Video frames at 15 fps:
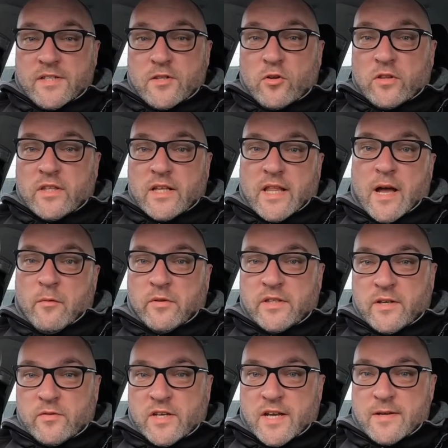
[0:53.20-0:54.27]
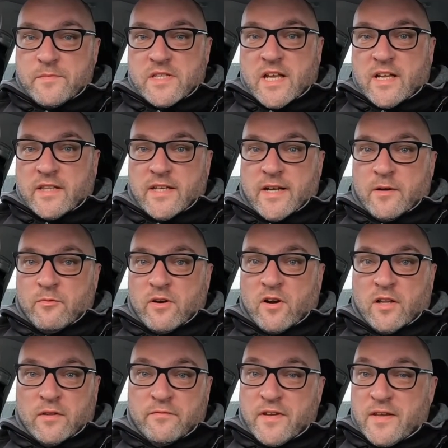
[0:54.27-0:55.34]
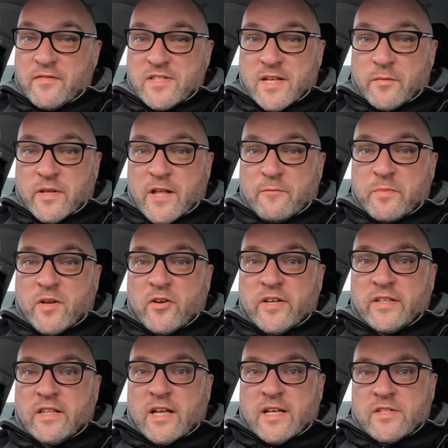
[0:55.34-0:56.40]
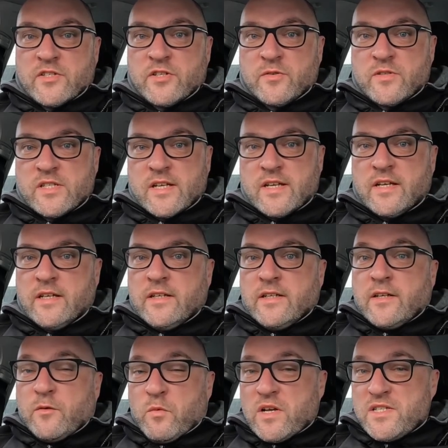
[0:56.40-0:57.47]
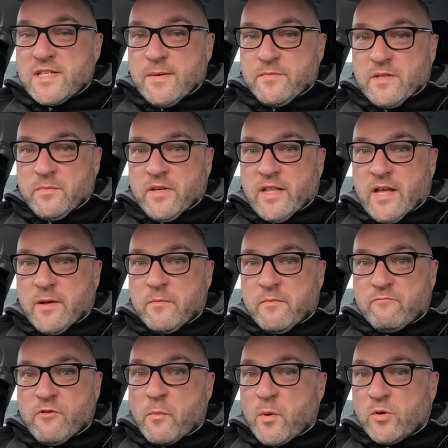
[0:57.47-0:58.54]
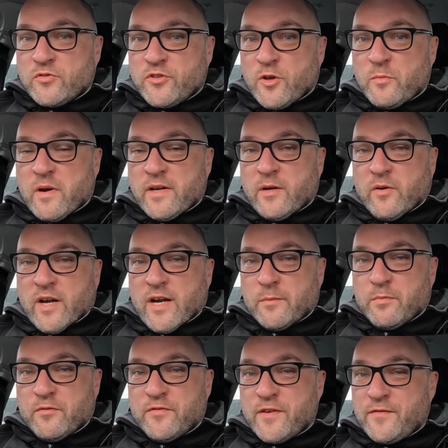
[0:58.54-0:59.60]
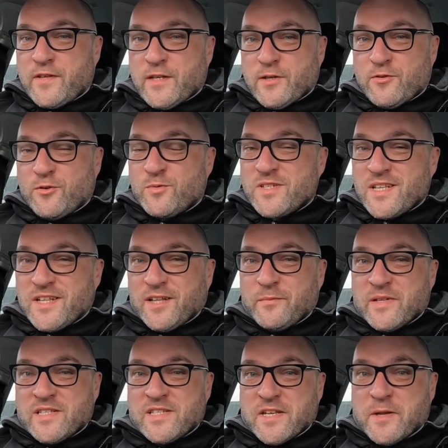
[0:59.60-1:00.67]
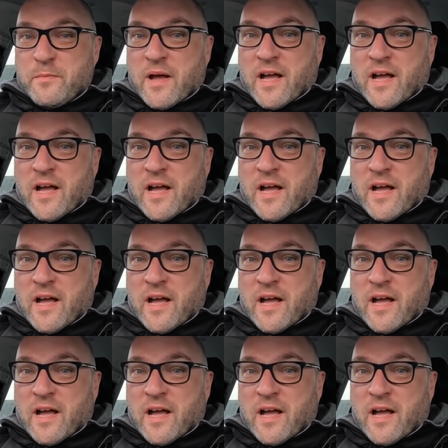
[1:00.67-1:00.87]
so nothing in that one. The only games they had there were all the FIFAs that we left behind last Tuesday. Was tempted by that remote control Mario Kart, but fifteen euro was a little bit steep